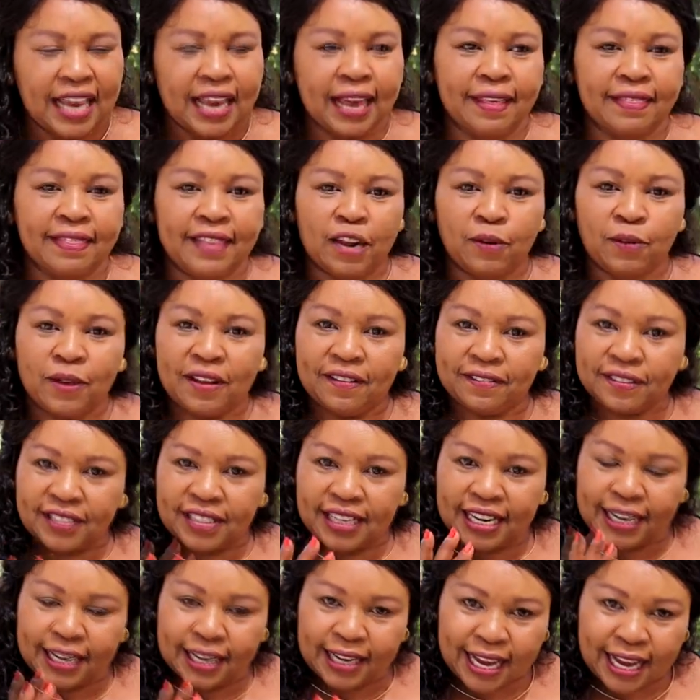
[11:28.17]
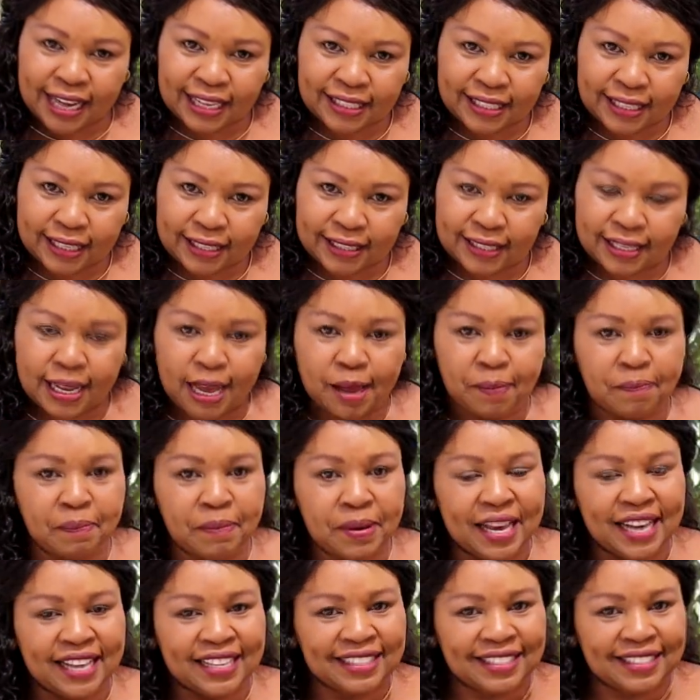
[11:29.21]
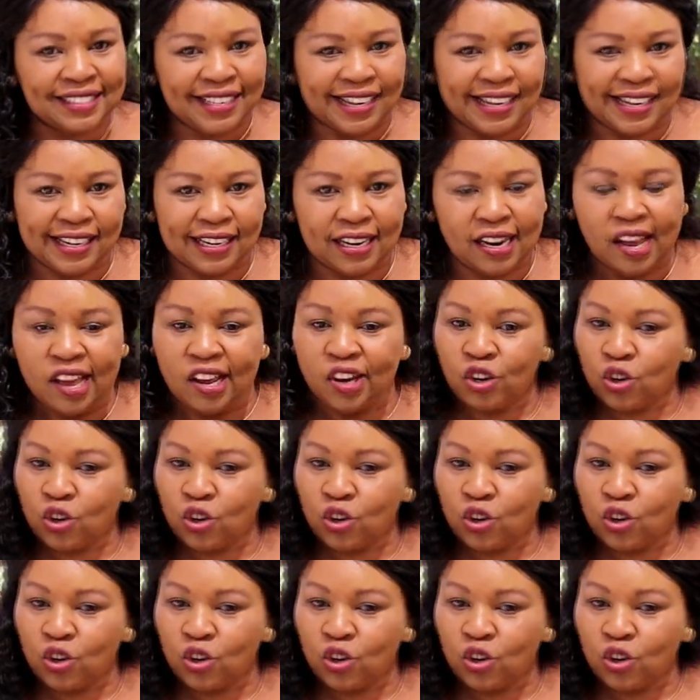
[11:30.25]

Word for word: And then we have seen nurses being seen